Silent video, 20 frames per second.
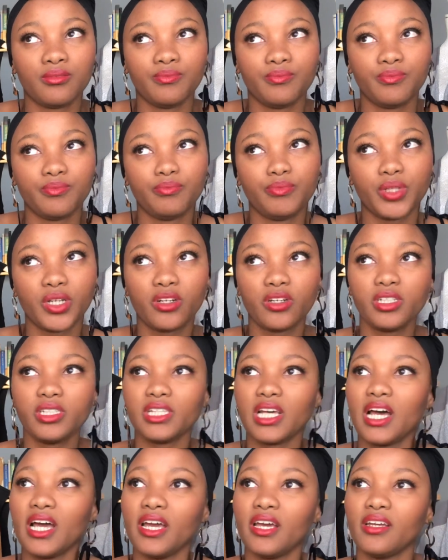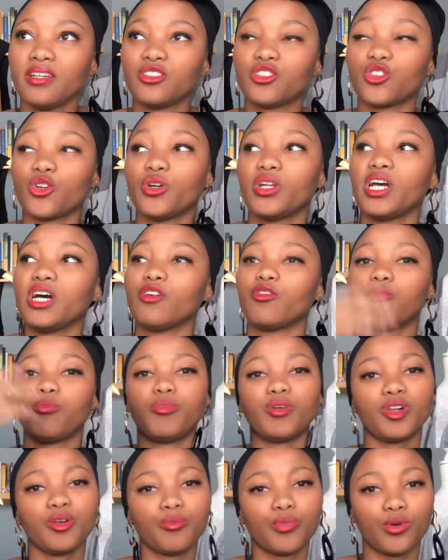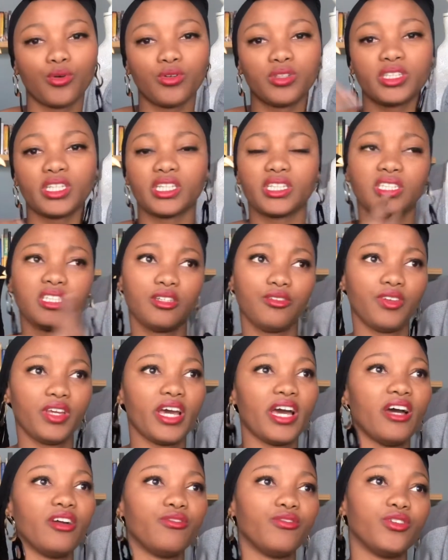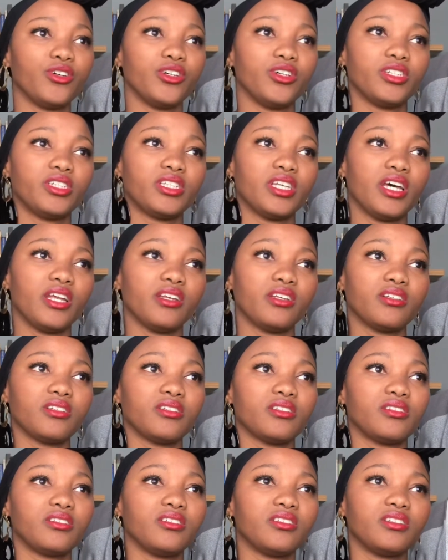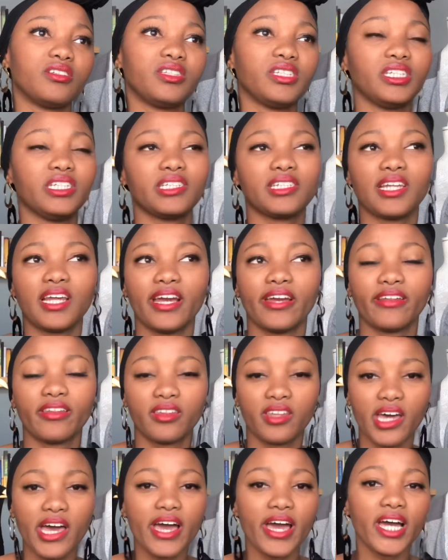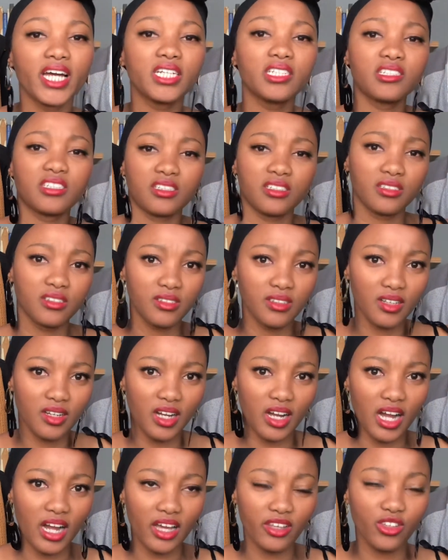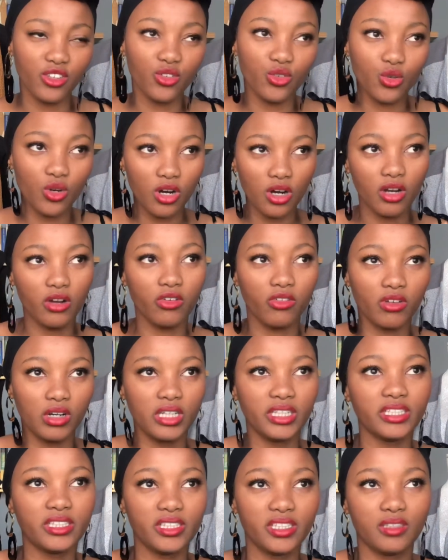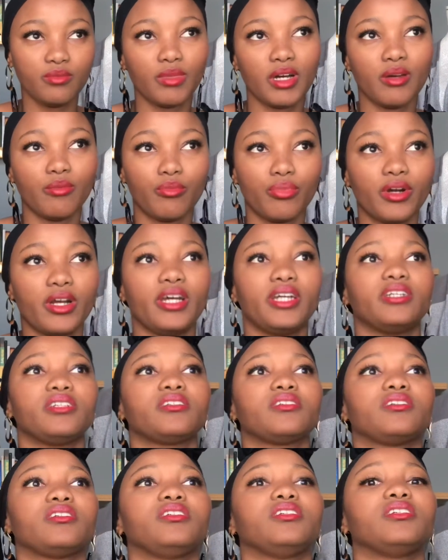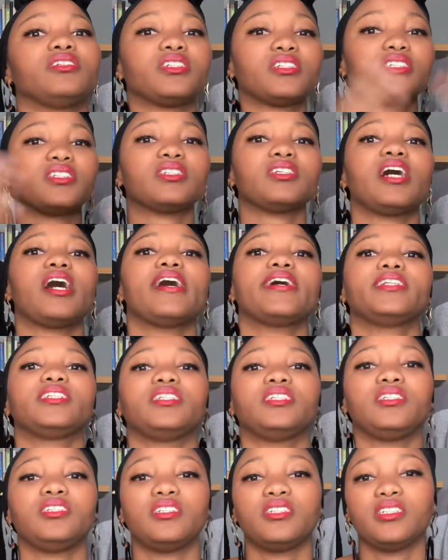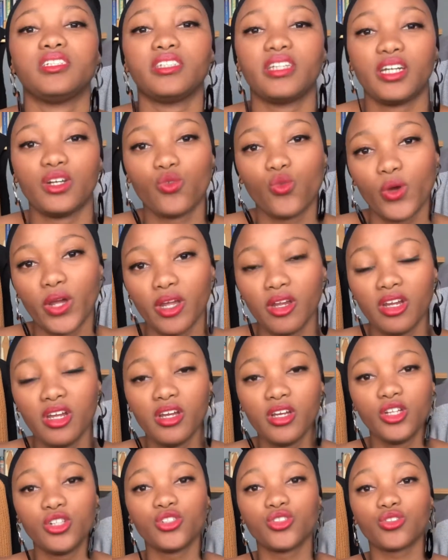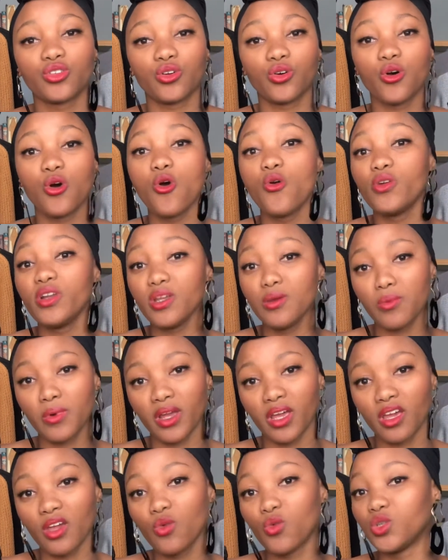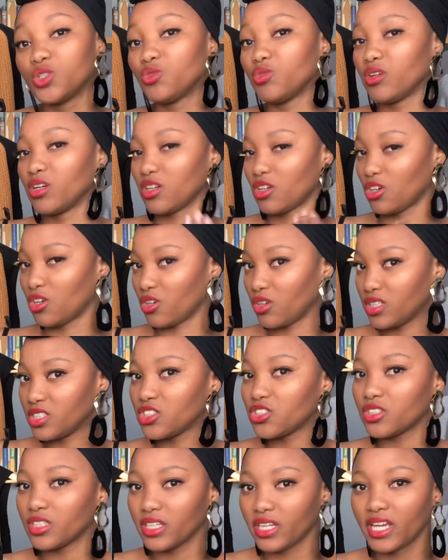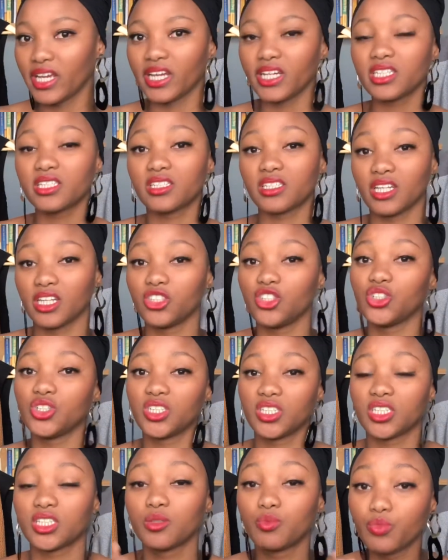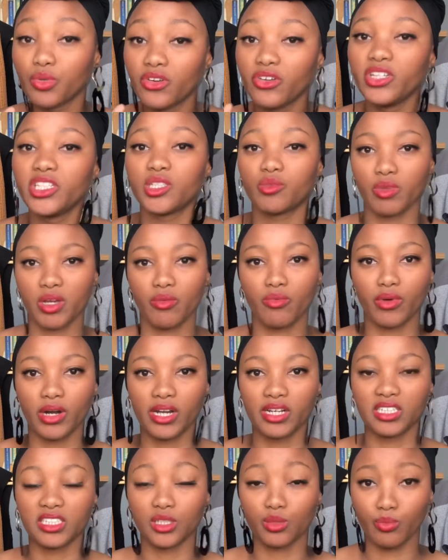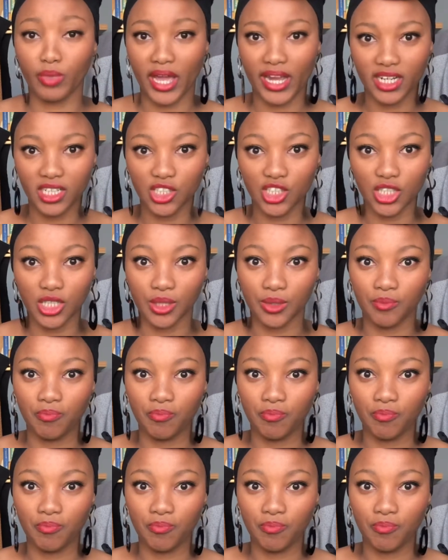because I don't have billboards and TV adverts and things like that, you can't really see my brand in its entirety in that way. So the only way, which we're going to go into next, that you can experience my brand is packaging.